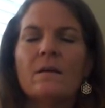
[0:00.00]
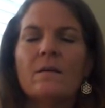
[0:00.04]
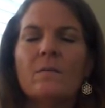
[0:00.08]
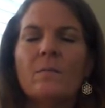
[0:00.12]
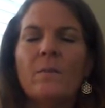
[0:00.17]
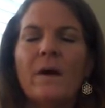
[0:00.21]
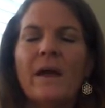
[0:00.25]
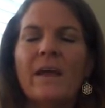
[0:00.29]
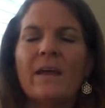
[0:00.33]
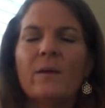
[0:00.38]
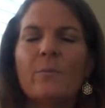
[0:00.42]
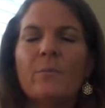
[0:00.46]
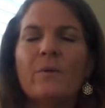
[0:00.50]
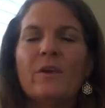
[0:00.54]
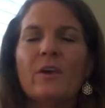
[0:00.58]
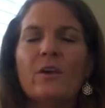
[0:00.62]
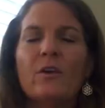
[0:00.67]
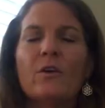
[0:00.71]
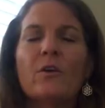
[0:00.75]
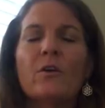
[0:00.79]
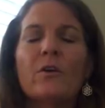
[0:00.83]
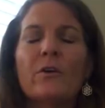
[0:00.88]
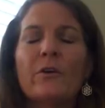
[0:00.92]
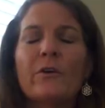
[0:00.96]
by a
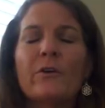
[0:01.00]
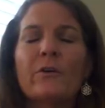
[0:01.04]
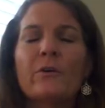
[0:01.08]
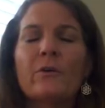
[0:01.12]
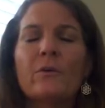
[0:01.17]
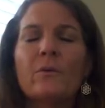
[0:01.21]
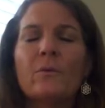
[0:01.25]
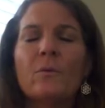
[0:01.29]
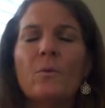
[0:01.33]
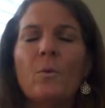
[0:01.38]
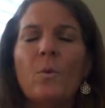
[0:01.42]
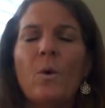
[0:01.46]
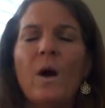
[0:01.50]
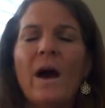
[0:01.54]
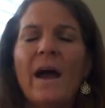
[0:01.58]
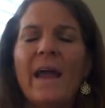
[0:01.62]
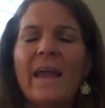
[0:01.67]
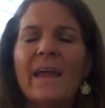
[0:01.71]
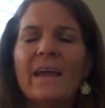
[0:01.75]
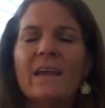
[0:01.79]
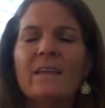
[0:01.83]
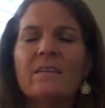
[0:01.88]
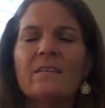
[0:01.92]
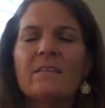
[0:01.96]
pure
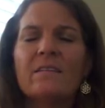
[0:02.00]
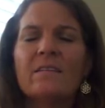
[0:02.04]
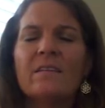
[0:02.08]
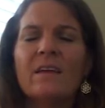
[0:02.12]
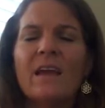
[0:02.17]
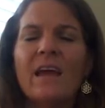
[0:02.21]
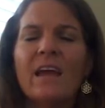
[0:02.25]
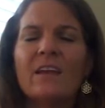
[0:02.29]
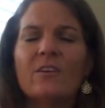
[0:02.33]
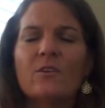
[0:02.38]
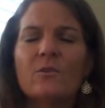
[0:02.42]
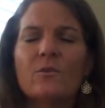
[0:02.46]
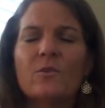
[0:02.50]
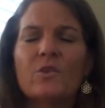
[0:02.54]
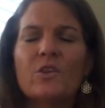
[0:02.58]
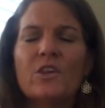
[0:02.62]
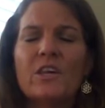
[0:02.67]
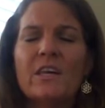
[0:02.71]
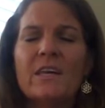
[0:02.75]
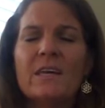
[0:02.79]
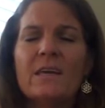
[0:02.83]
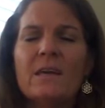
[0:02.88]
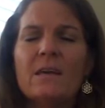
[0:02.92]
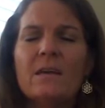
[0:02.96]
white
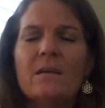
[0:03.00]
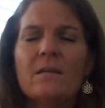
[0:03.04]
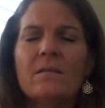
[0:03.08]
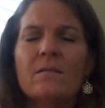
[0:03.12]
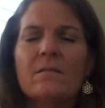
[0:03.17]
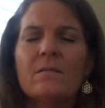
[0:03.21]
energy.